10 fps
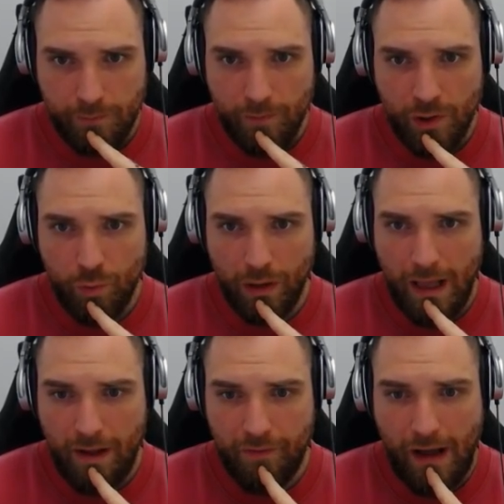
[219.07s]
you will
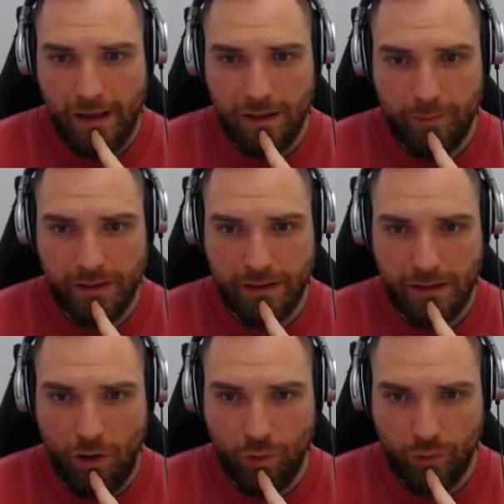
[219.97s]
have
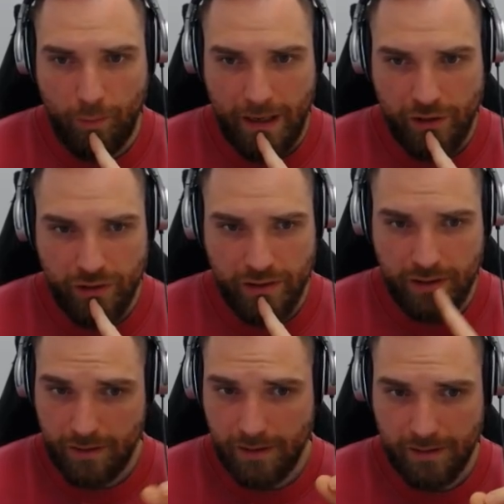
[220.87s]
unlimited
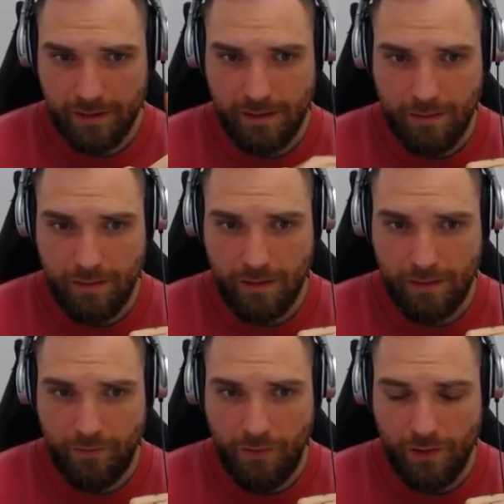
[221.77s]
automations. This is
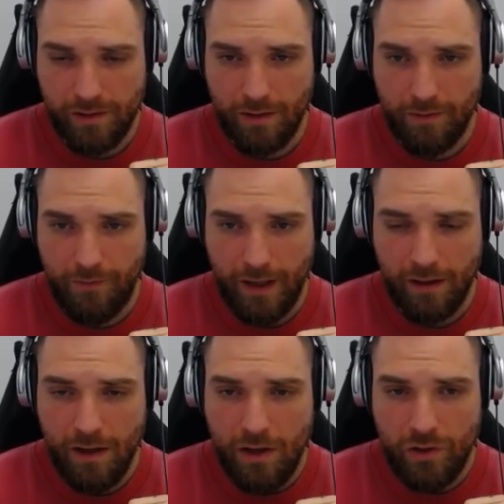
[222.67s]
the first
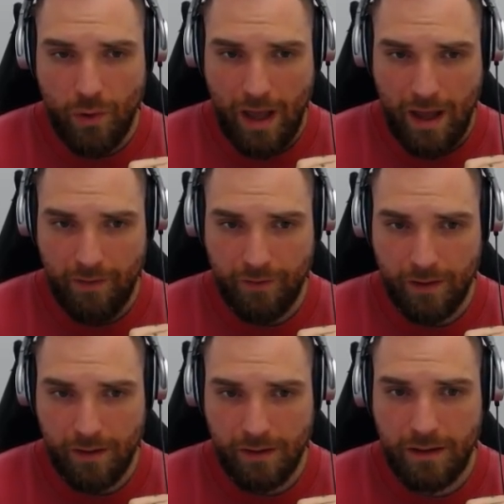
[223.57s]
thing. You have
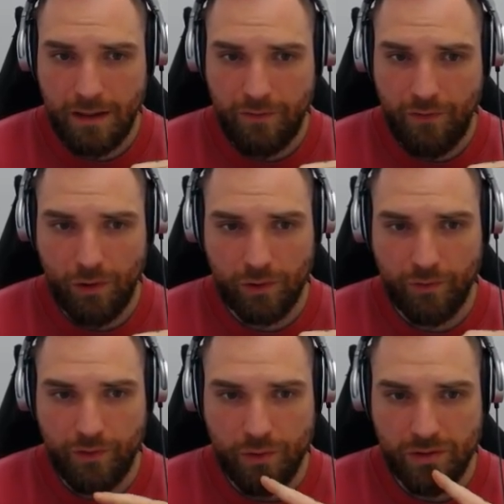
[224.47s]
default
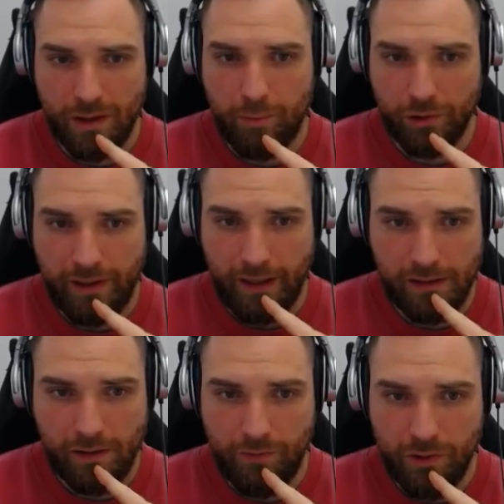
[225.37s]
views and
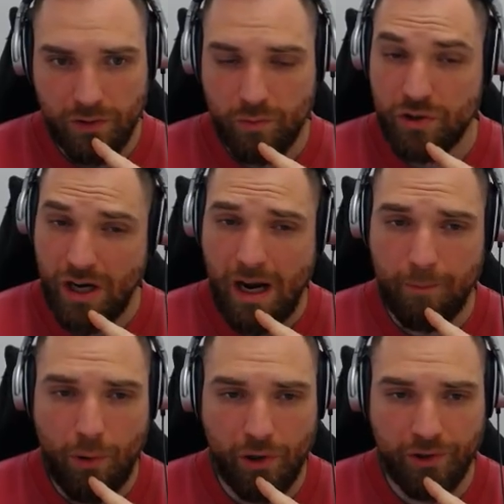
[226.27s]
protected views, which are
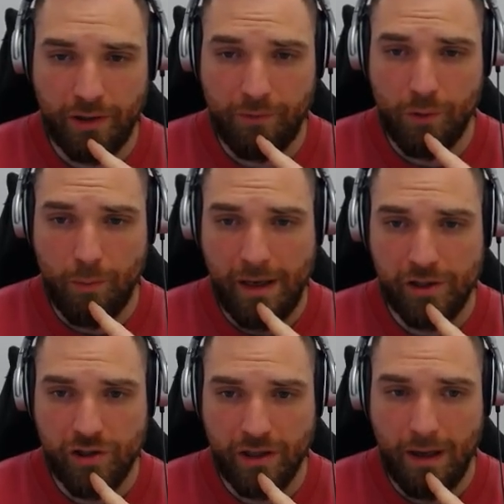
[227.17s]
important if you're
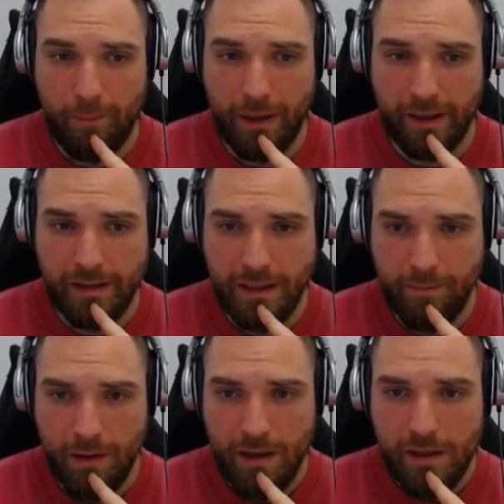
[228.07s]
managing a big
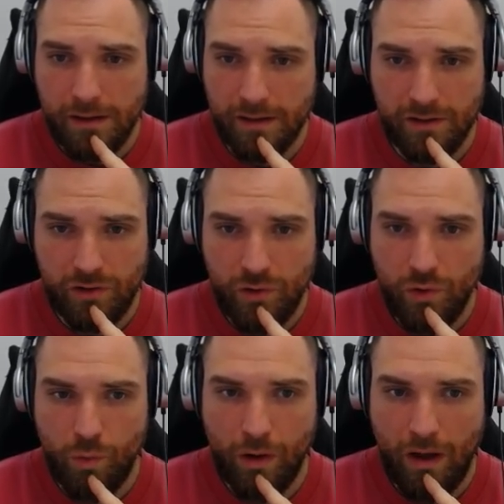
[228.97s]
team. This is
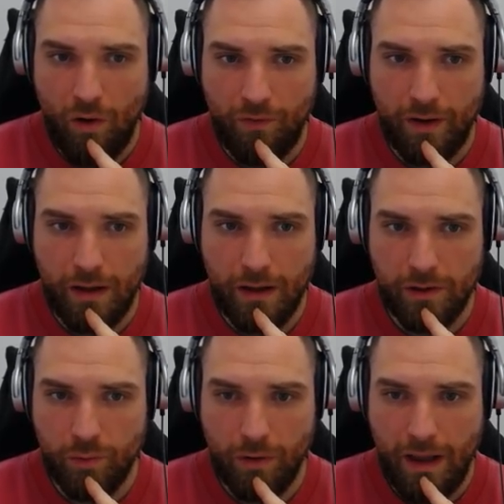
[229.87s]
you will
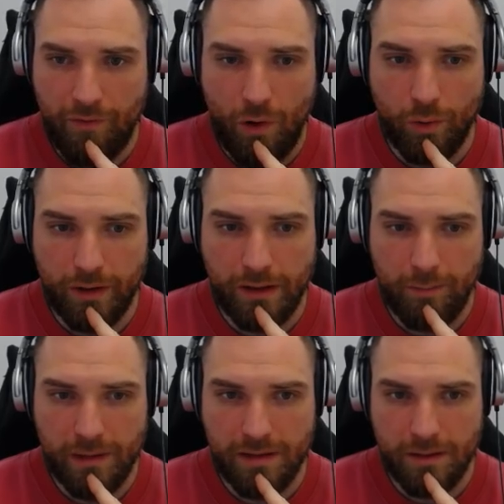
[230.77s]
have only in
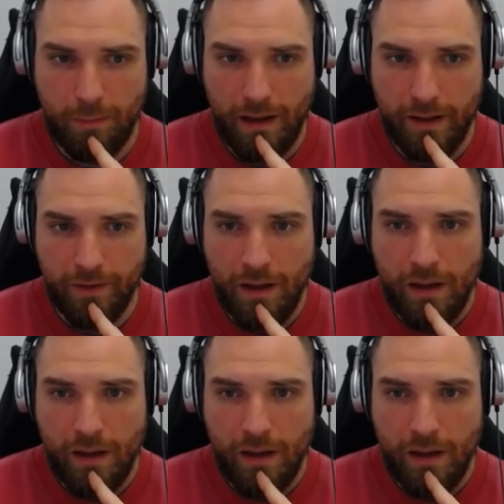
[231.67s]
the business plan.